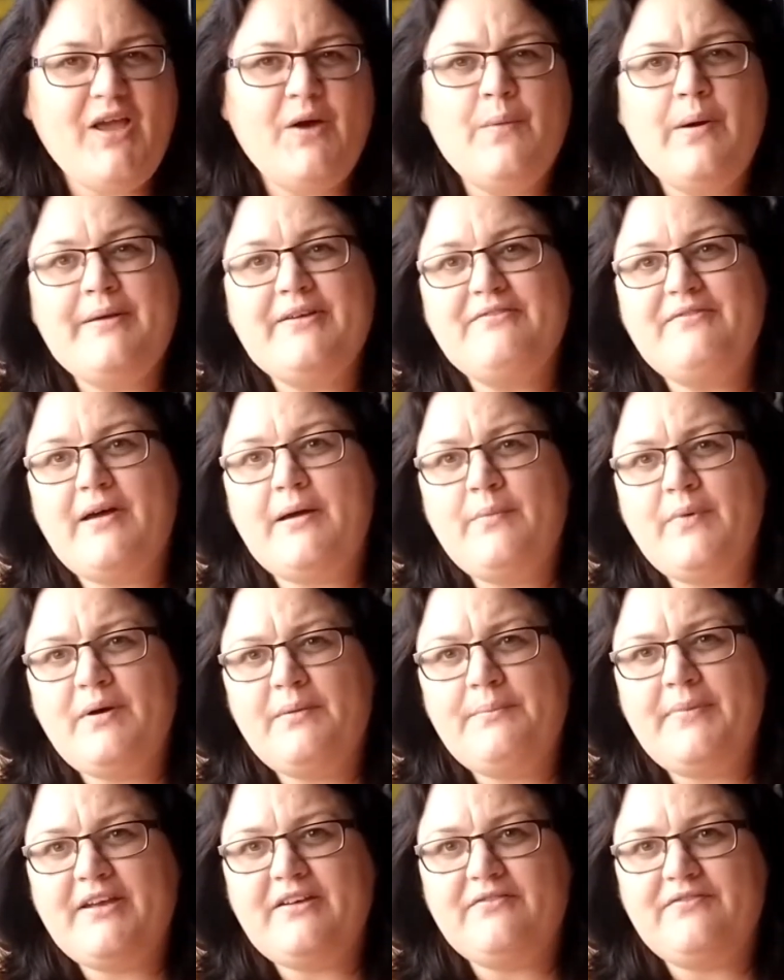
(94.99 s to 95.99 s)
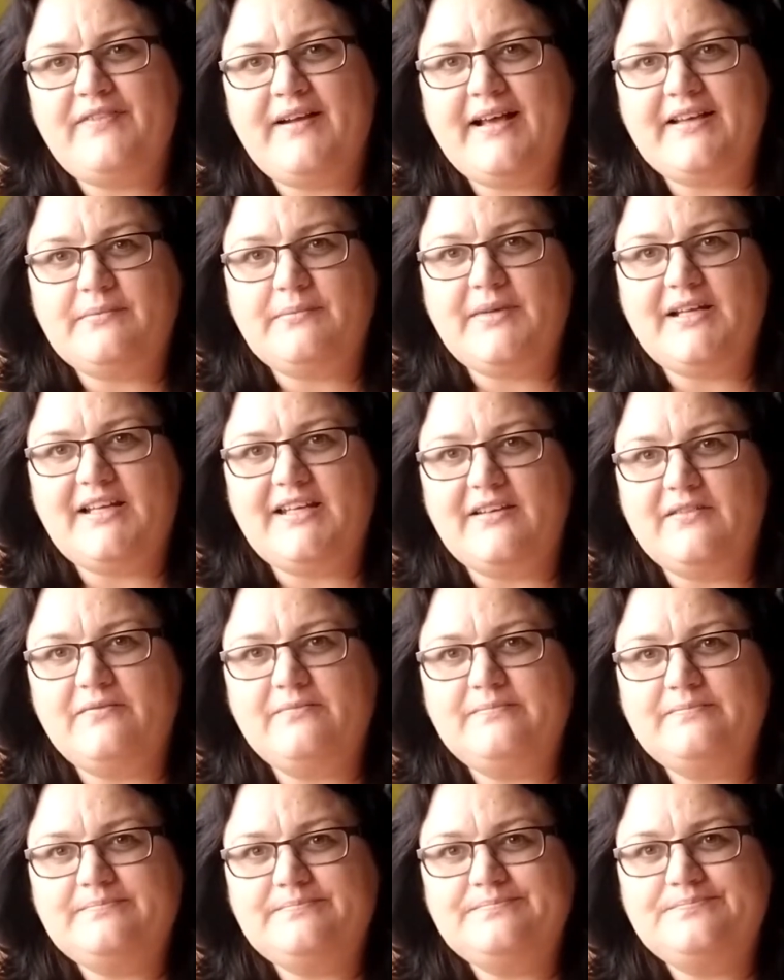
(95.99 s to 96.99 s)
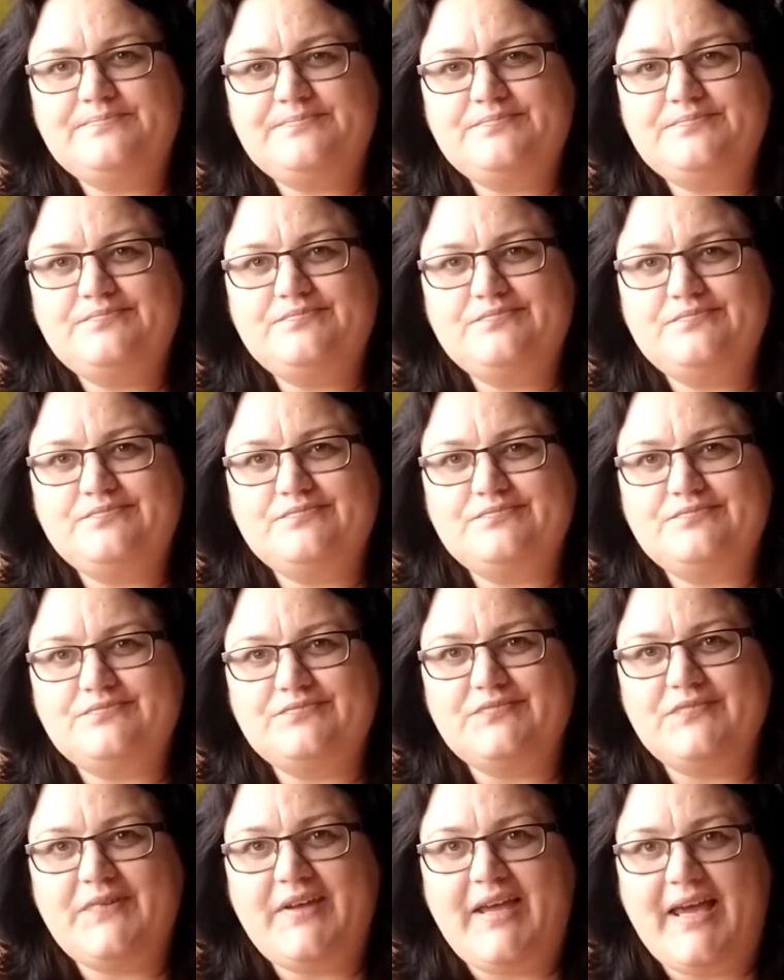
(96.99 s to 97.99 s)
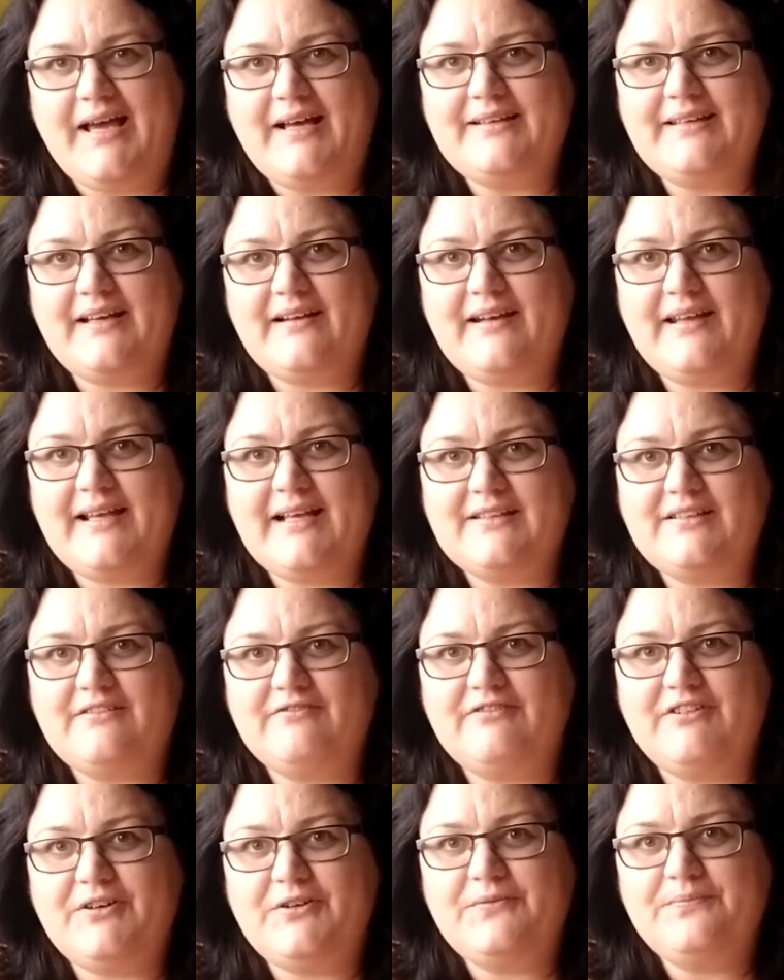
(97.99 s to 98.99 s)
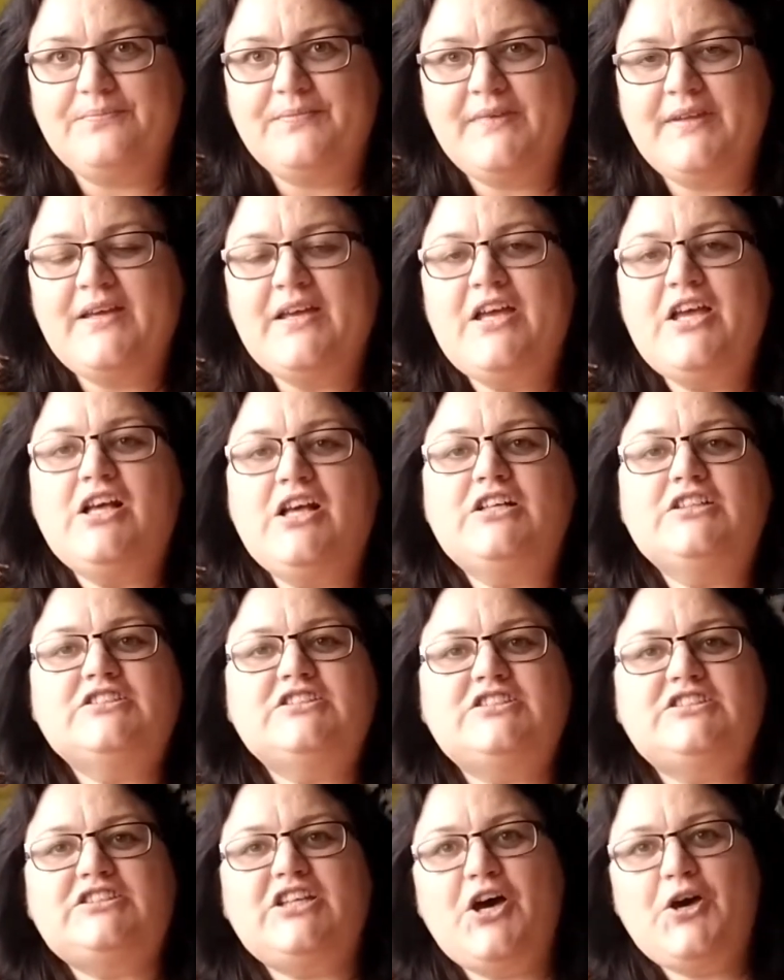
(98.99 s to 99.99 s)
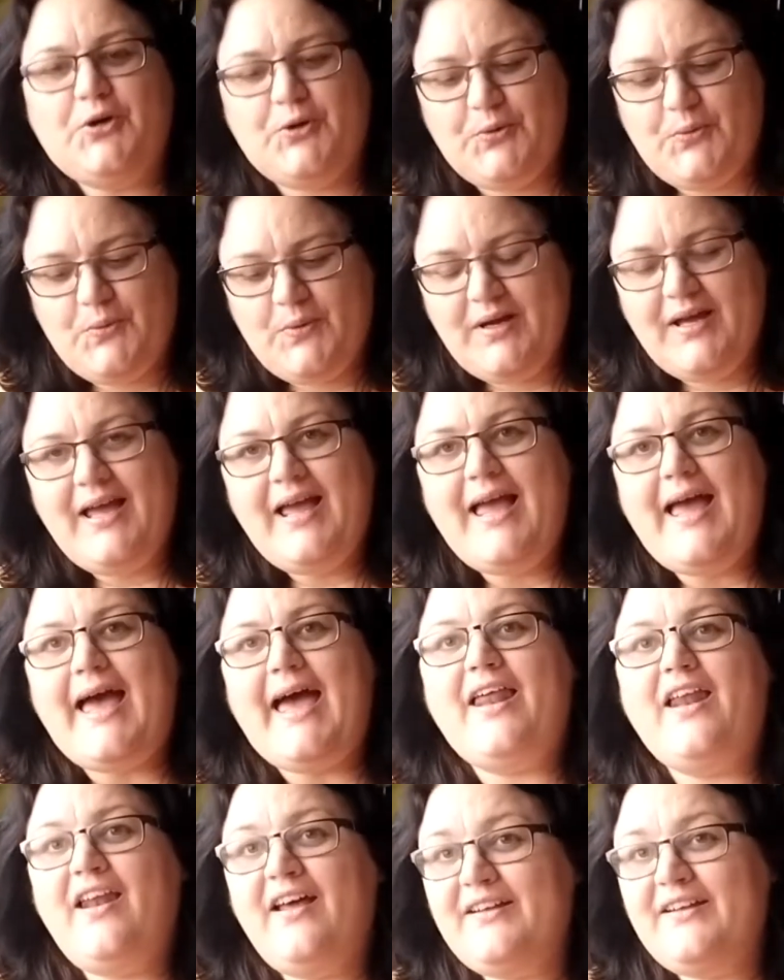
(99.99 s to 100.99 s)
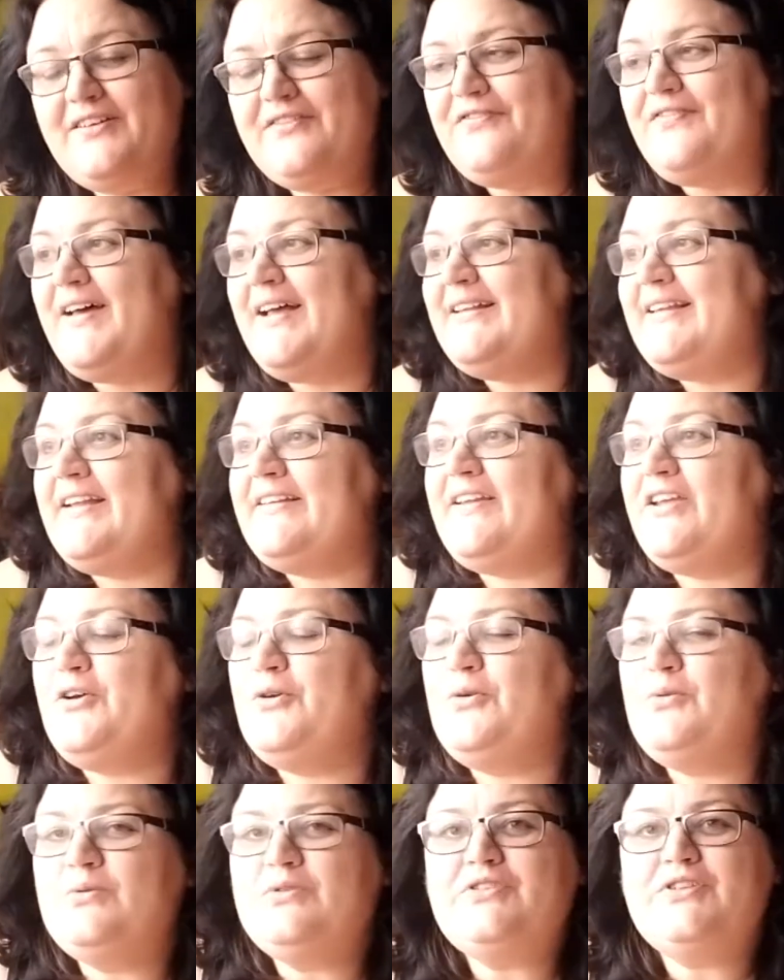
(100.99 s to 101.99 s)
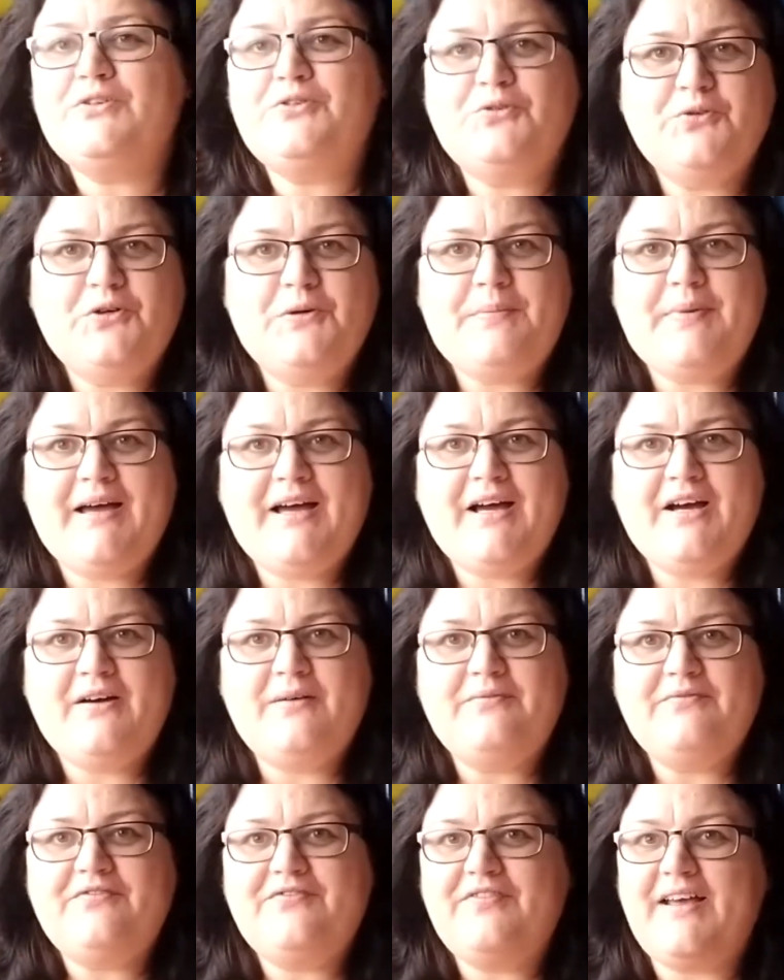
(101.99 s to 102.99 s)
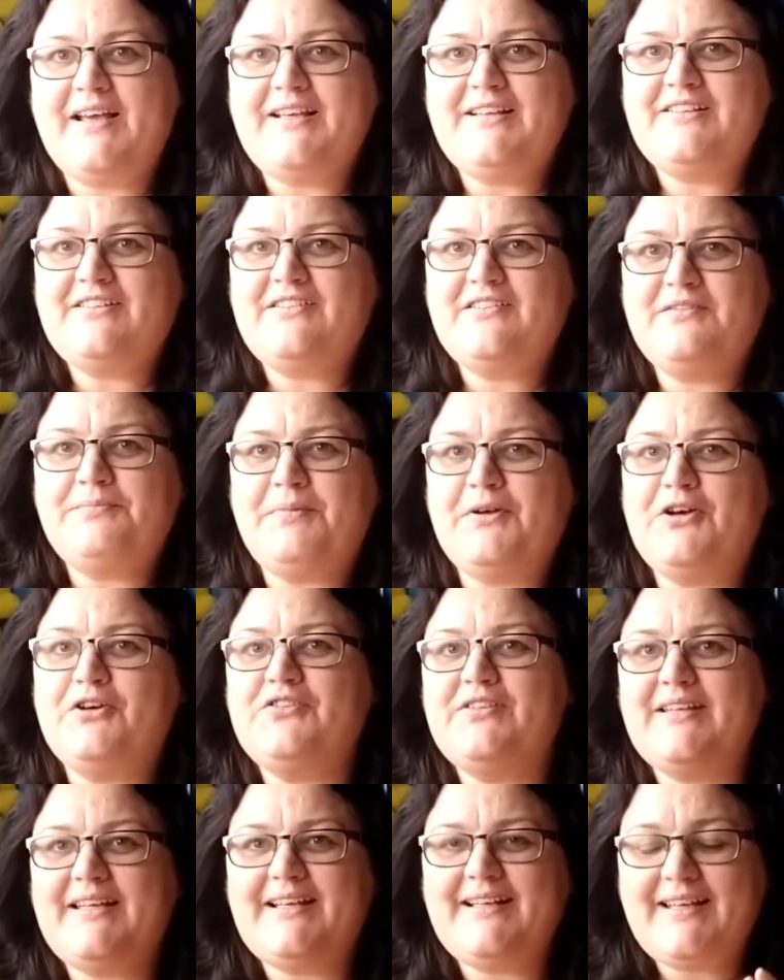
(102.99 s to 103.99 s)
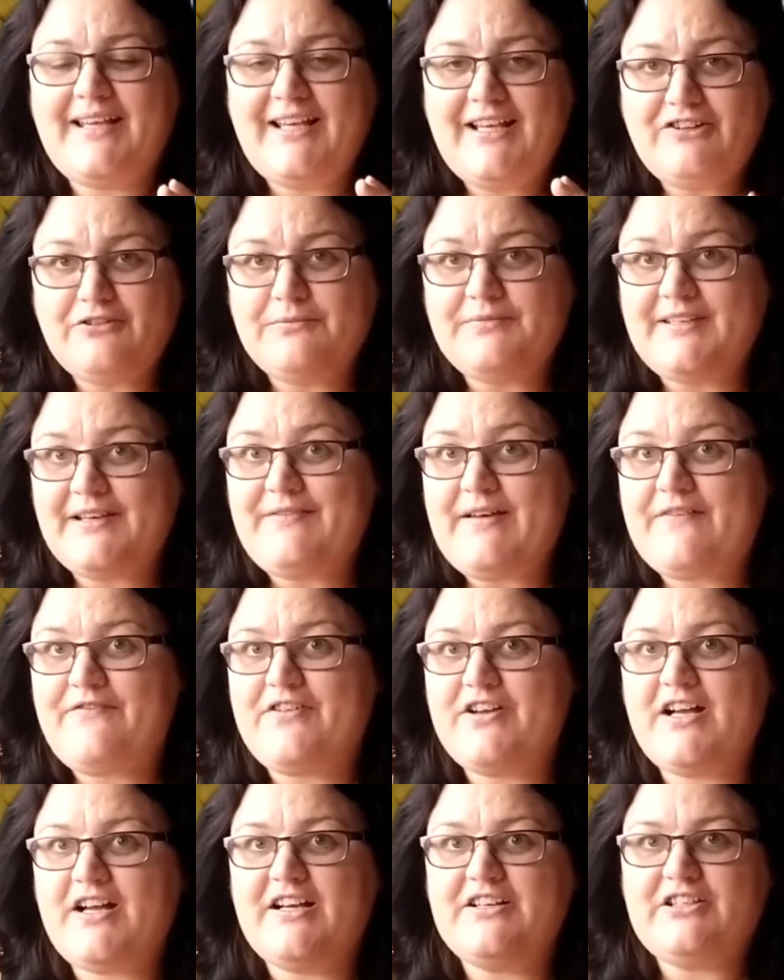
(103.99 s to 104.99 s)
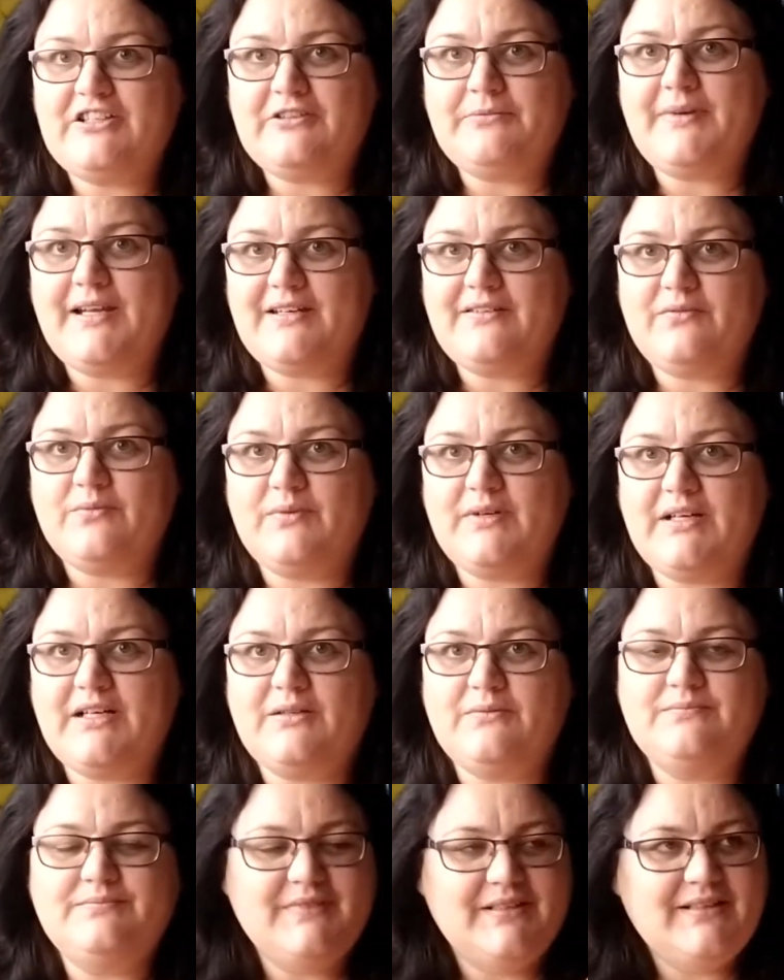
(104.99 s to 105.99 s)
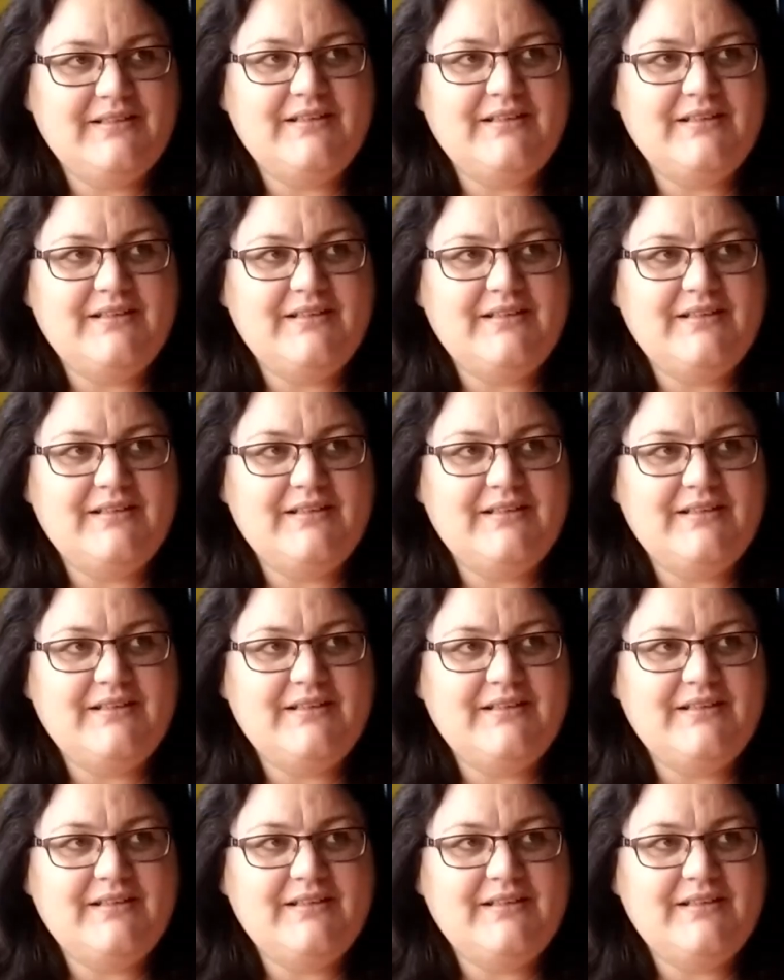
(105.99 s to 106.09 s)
one bedroom flat is a million. Yeah, down Lancaster Road. So, and I like the fact that they also talk about, like, because he's from South Africa, she's from London, well,